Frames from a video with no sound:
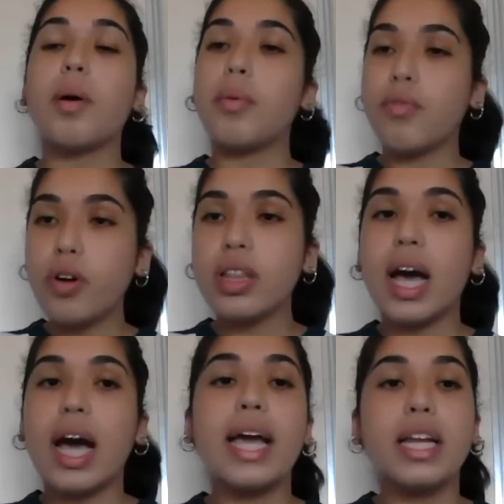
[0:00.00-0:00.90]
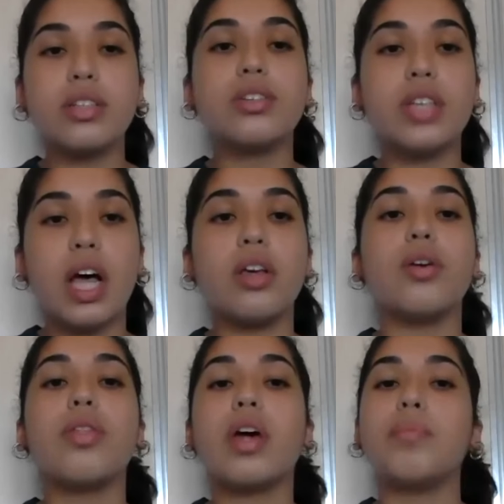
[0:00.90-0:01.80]
But before that, I need to tell
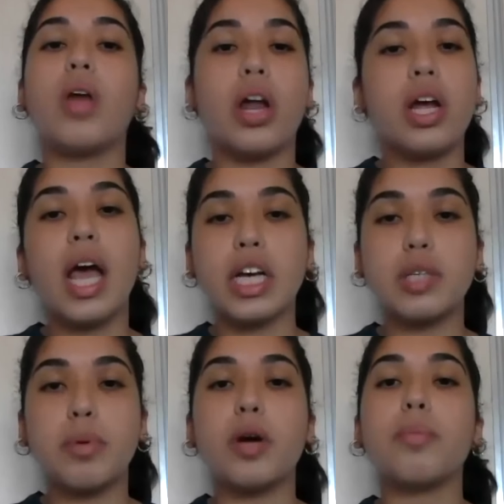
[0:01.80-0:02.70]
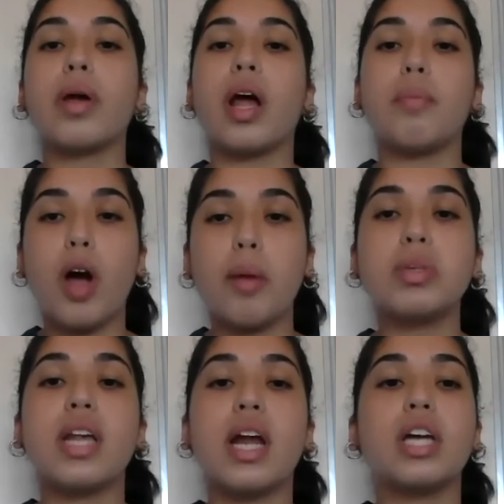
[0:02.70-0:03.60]
you that I'm not an expert, but I
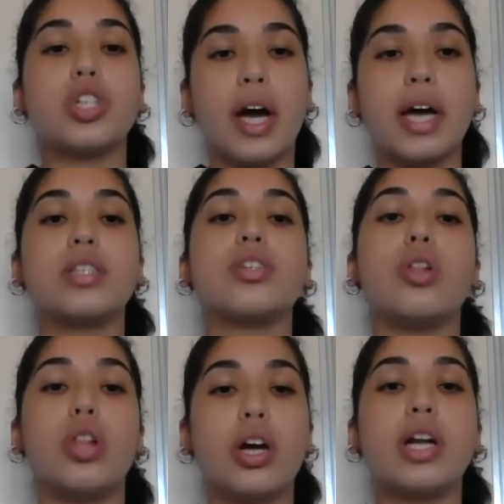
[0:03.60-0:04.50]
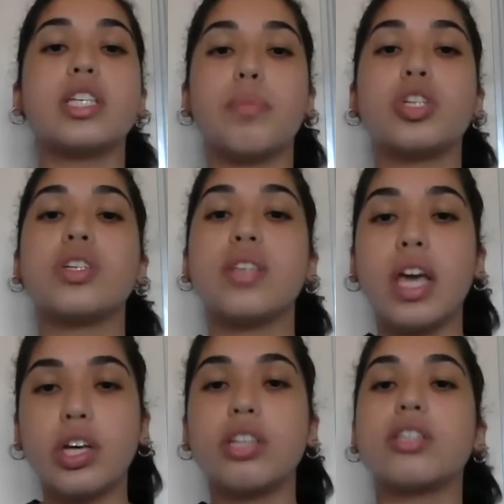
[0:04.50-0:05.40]
promise that I tried to learn as much as
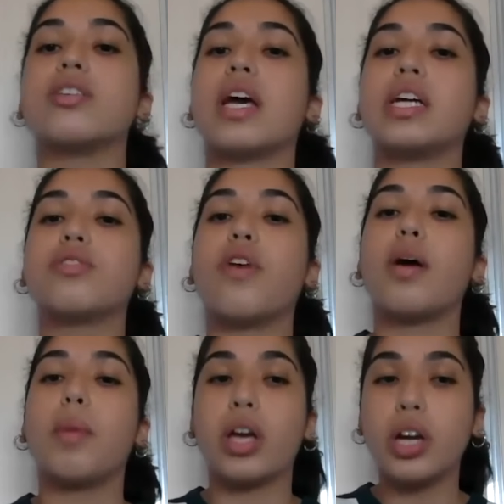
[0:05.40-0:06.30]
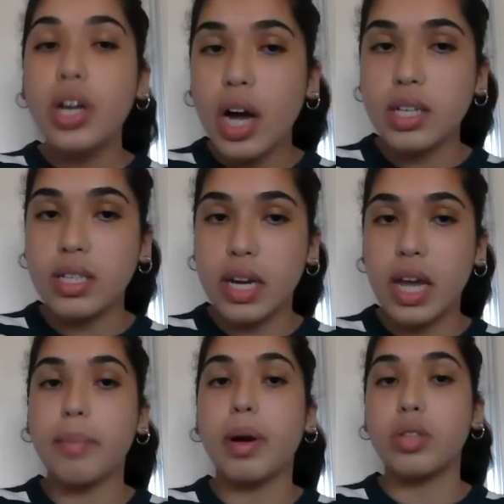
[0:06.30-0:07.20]
I could to satisfy my
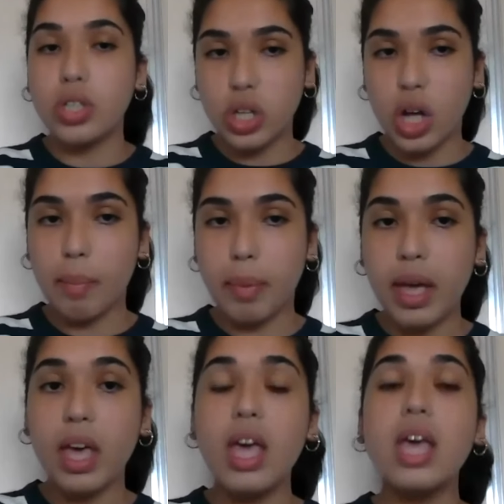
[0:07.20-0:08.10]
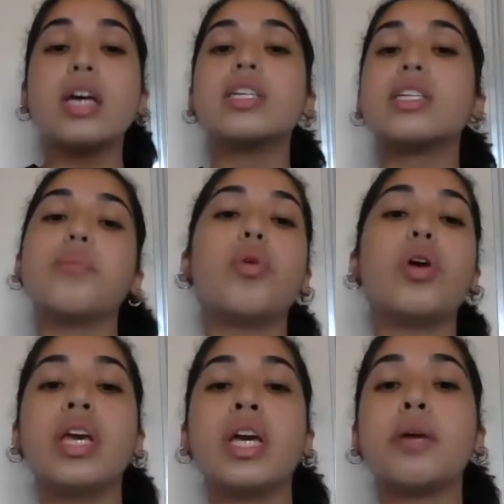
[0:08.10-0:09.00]
curiosity about this topic.
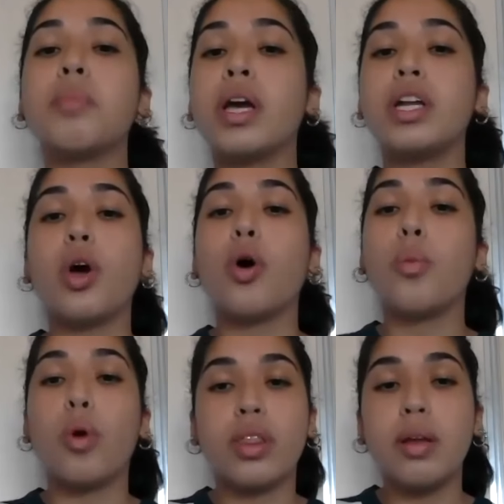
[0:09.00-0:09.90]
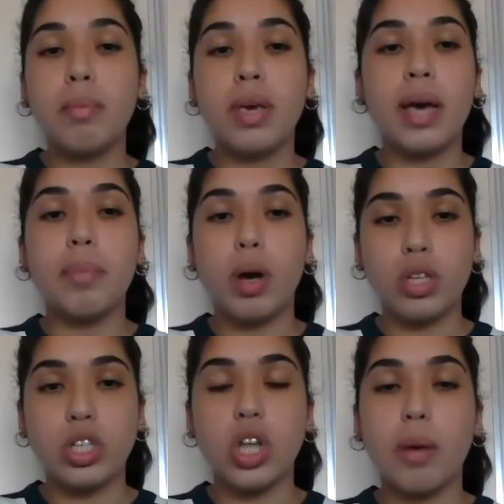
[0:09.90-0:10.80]
Someone here might know more than me
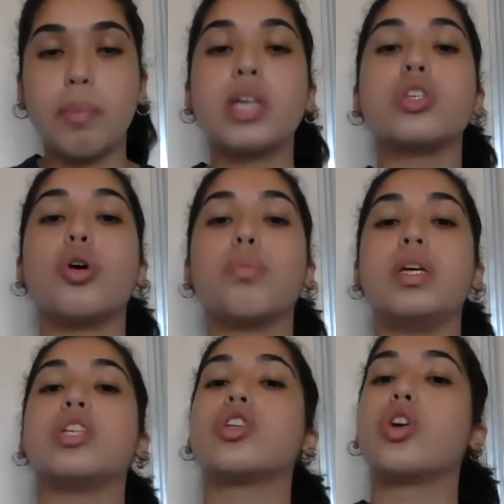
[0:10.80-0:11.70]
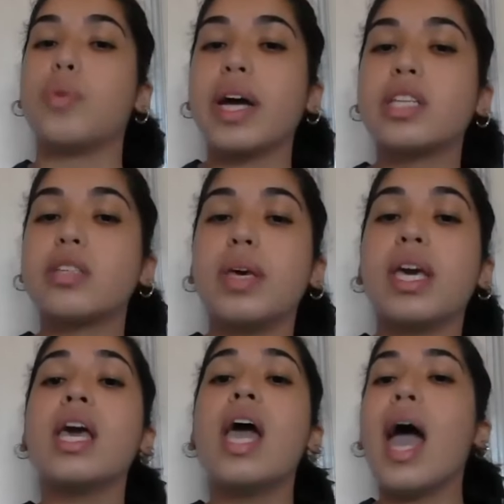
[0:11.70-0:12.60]
about this topic, so please correct
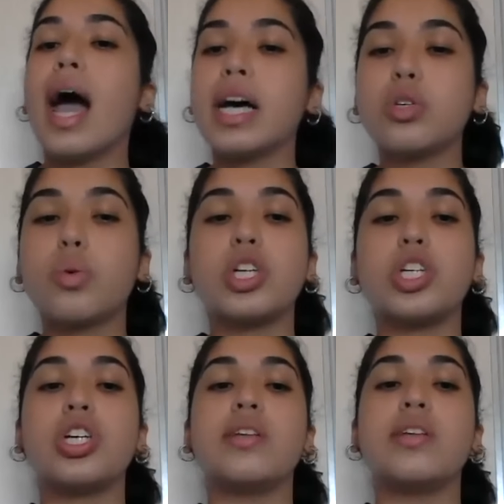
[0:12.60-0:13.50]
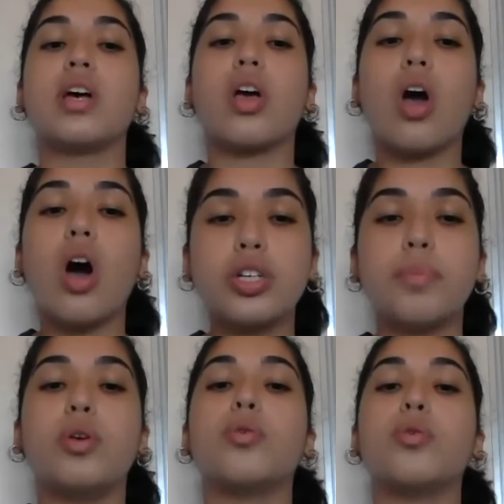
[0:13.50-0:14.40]
me, ask questions, and
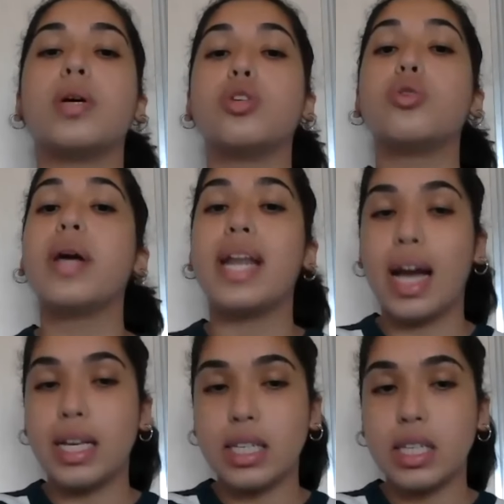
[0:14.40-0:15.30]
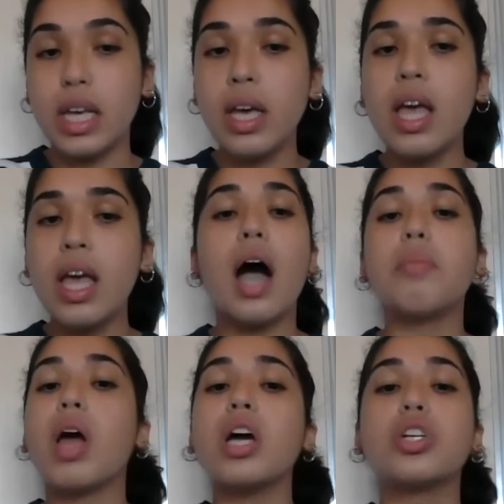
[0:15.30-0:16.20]
contribute, but do it nicely.
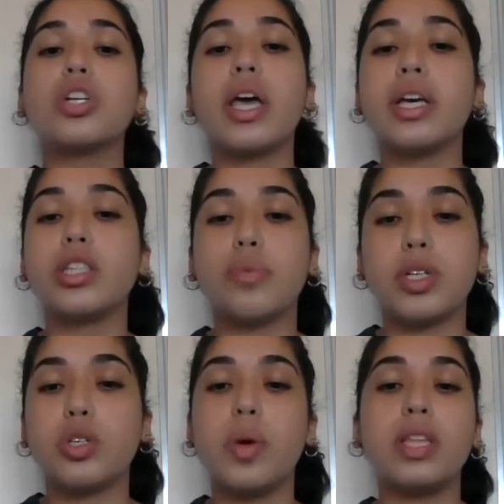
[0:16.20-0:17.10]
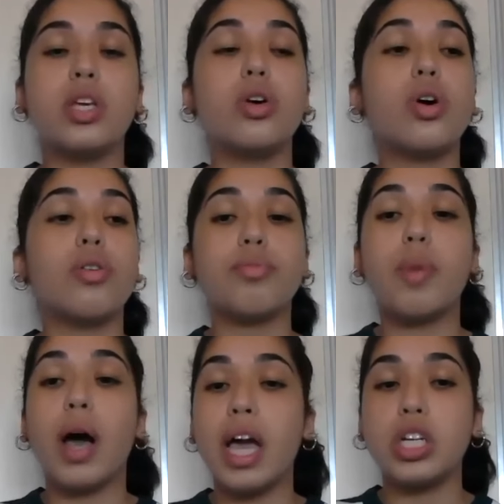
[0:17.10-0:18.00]
I'm not trying to persuade you of
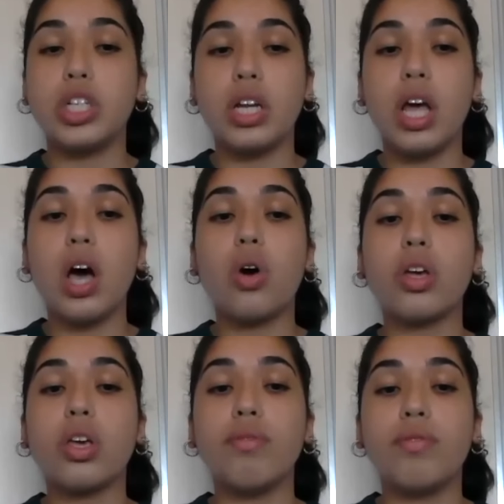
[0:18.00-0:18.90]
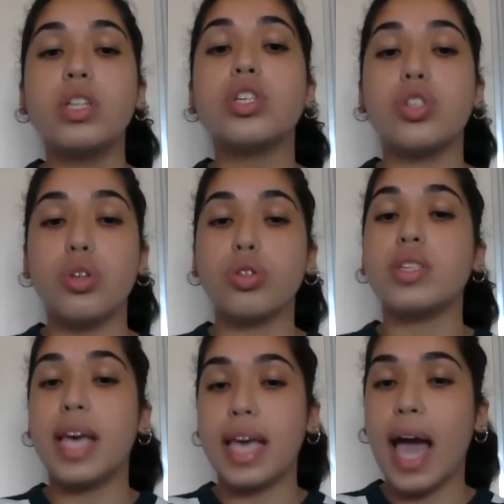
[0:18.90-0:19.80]
my agenda or convince you
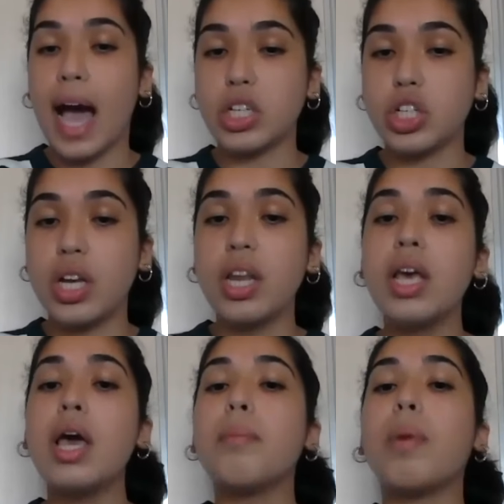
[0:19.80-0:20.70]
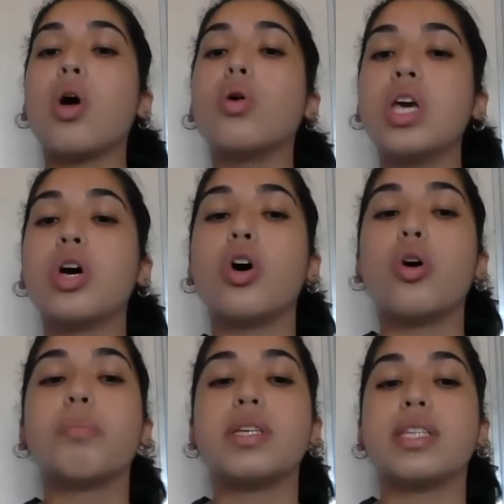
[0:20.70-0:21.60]
to take action. My only
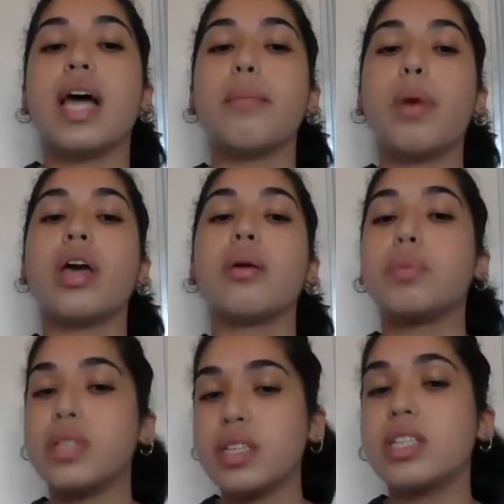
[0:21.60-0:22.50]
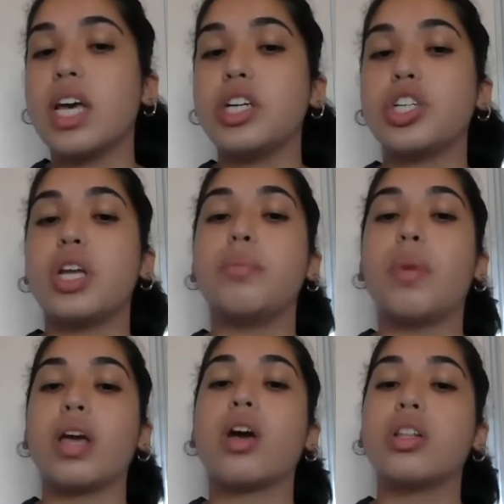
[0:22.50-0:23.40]
hope is that my presentation
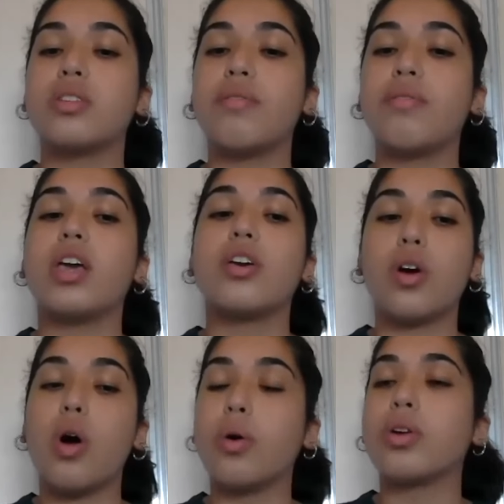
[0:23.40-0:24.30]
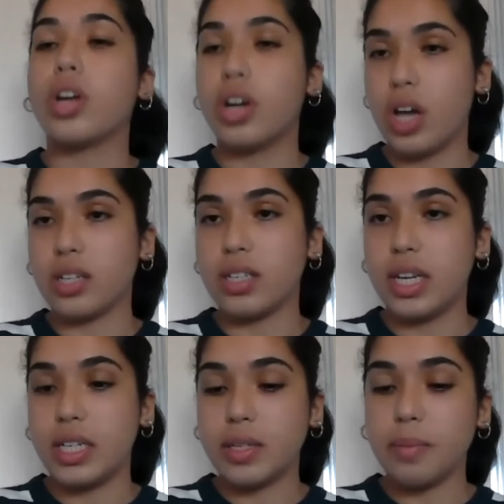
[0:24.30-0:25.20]
might cultivate your own
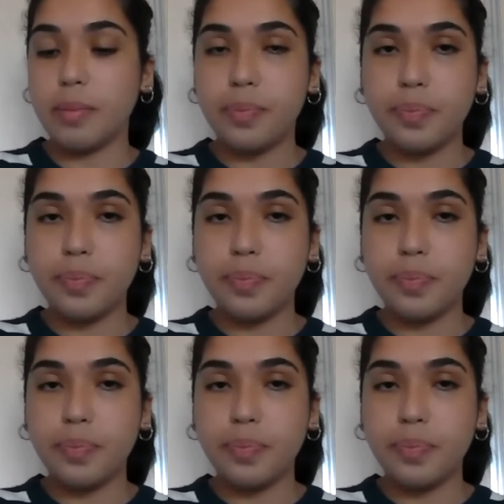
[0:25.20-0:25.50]
curiosities.